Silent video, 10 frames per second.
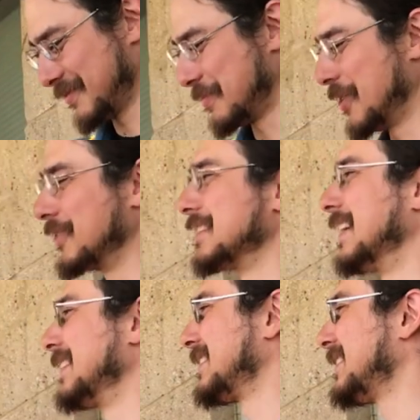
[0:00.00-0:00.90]
Ramon's
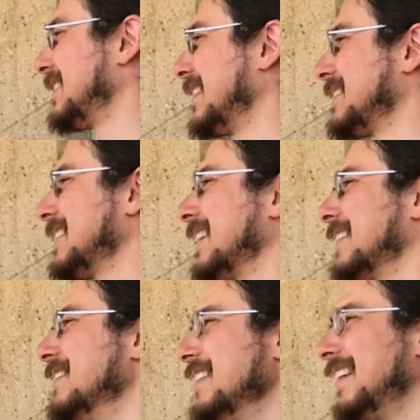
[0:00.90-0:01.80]
nice tire.
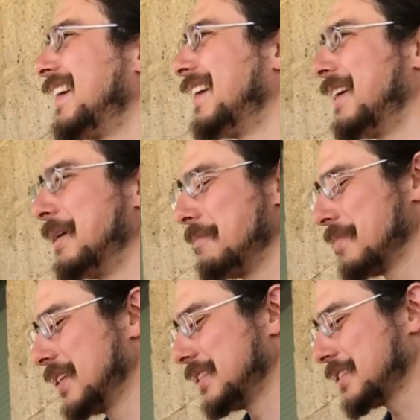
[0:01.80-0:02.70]

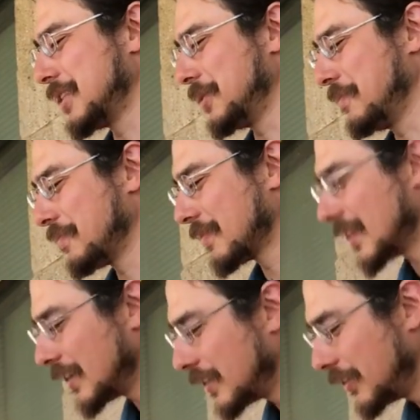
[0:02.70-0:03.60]
So
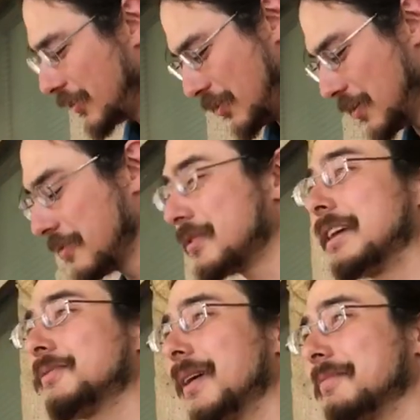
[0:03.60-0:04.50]
you don't want to.
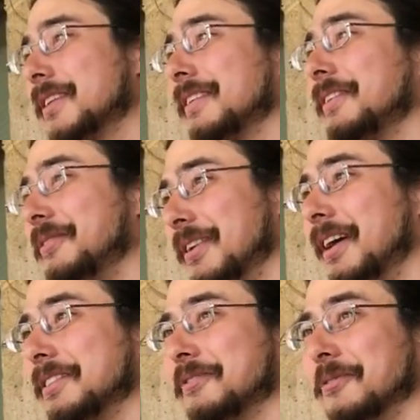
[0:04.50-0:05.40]
That's why I'm telling you
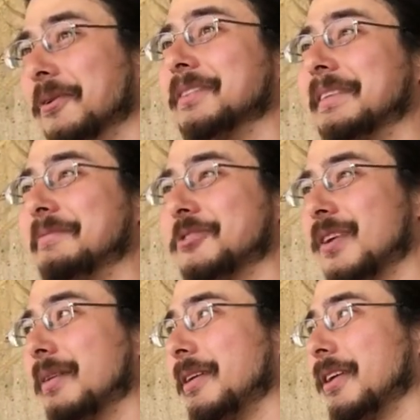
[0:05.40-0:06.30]
not to force it.
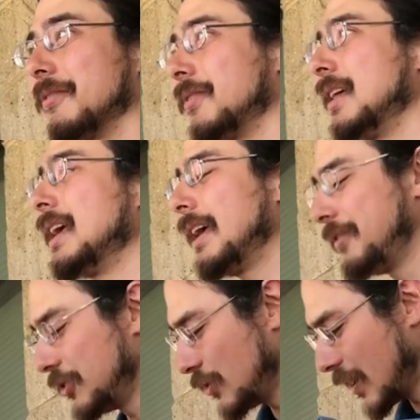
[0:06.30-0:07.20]
Try to be careful.
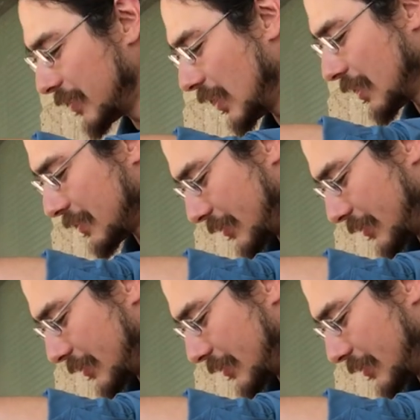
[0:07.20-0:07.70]
If you do have a lot of